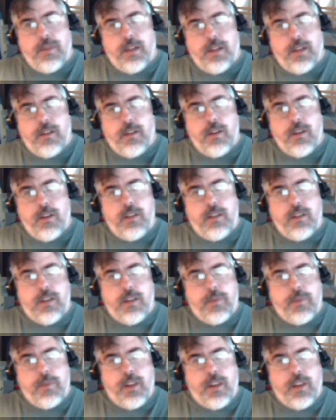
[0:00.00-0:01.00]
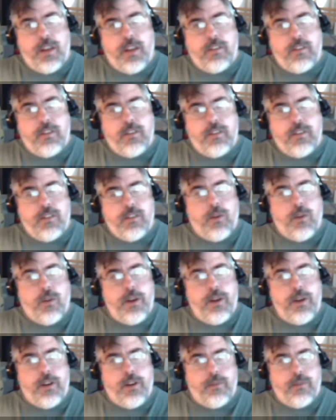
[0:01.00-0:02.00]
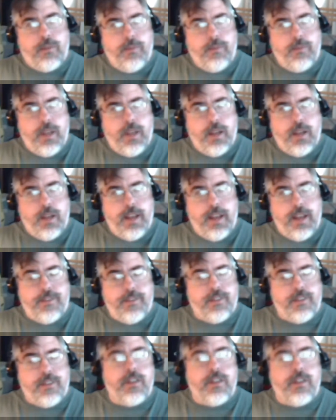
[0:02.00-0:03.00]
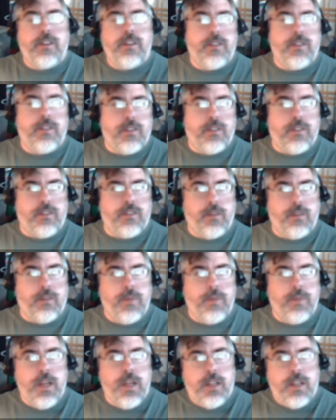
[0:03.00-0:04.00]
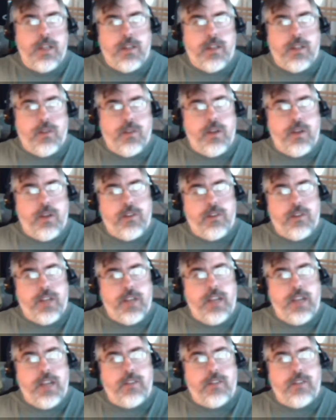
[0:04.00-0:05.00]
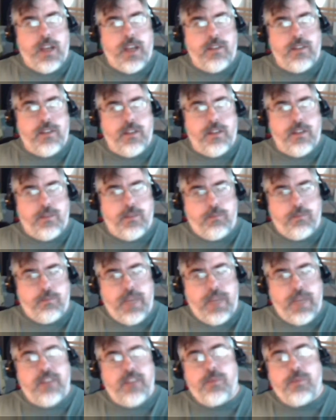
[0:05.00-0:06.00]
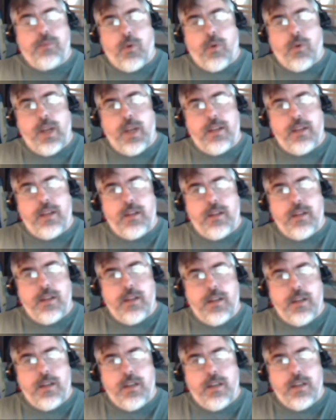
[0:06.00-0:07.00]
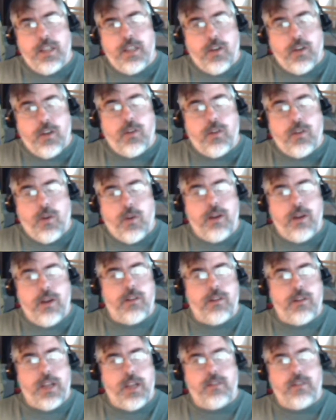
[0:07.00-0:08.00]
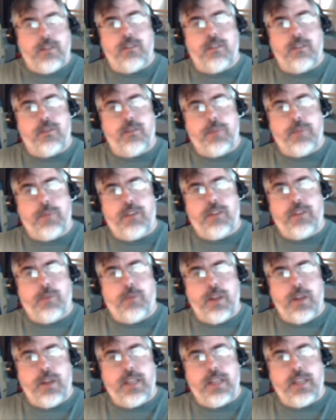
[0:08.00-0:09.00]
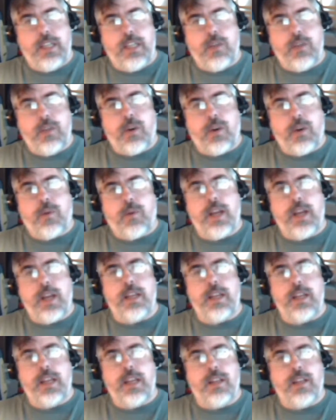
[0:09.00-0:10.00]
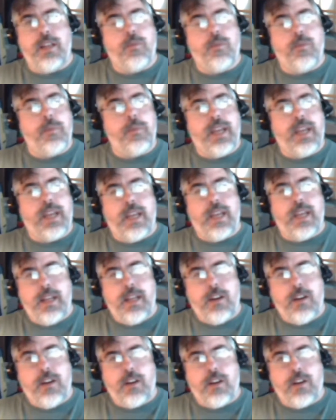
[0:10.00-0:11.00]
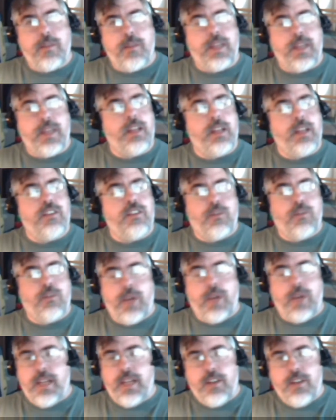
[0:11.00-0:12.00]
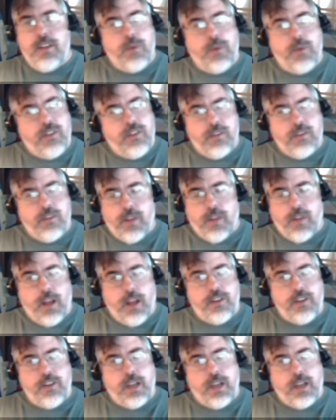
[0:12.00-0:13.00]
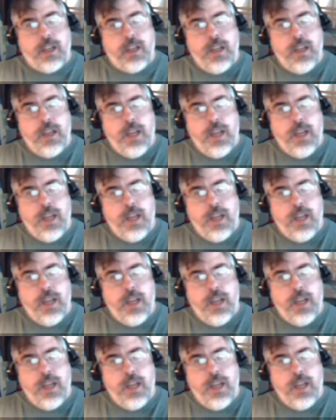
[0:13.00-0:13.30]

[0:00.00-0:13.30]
A good example of this is a lawyer. In an adversarial system, the lawyer takes as his base point, your lawyer takes as his base point that you are right, and then will make any argument, any twist of logic,